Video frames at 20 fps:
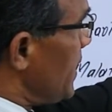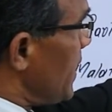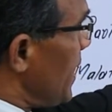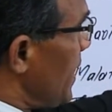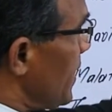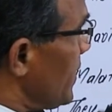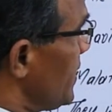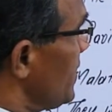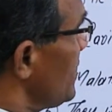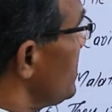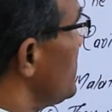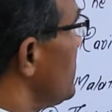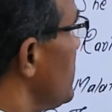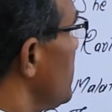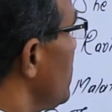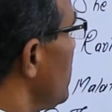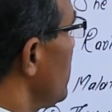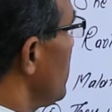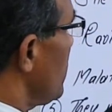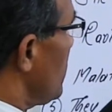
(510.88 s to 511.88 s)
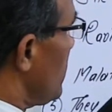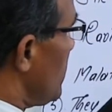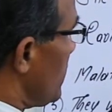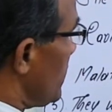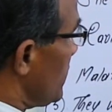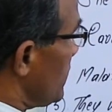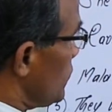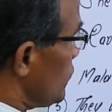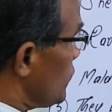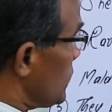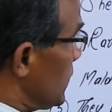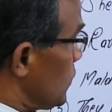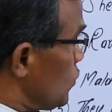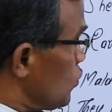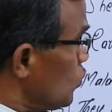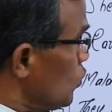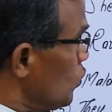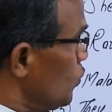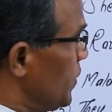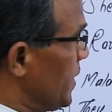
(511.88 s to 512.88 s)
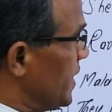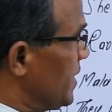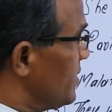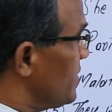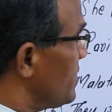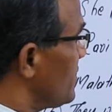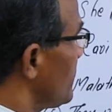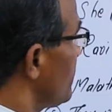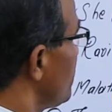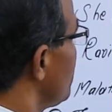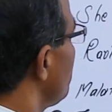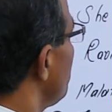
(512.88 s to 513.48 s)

tag is you see two ways.